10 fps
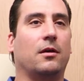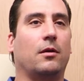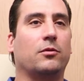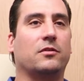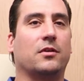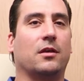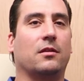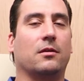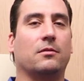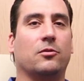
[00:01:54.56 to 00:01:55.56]
I would say
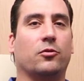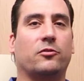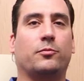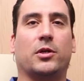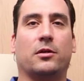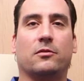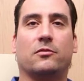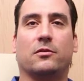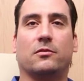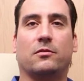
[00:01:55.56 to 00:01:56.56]
that
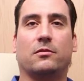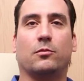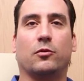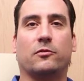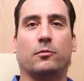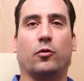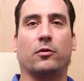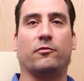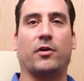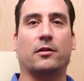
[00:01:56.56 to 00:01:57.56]
experience is the most
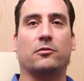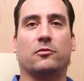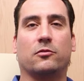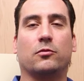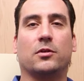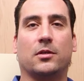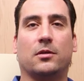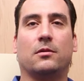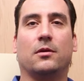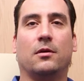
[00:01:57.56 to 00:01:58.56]
important factor. So
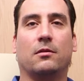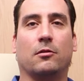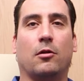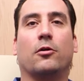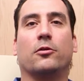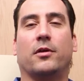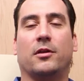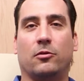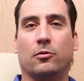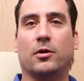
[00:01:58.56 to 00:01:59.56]
really, the longer they
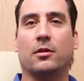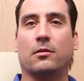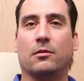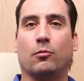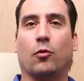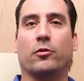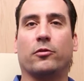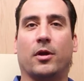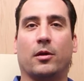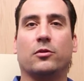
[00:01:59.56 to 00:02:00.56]
do it and the more
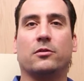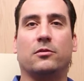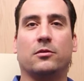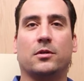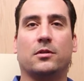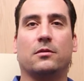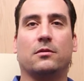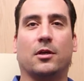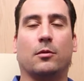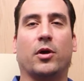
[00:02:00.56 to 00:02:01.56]
they're able to do it,
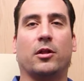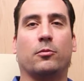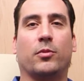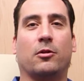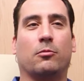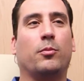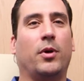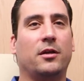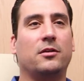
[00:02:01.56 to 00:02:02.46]
they get better and better. But by a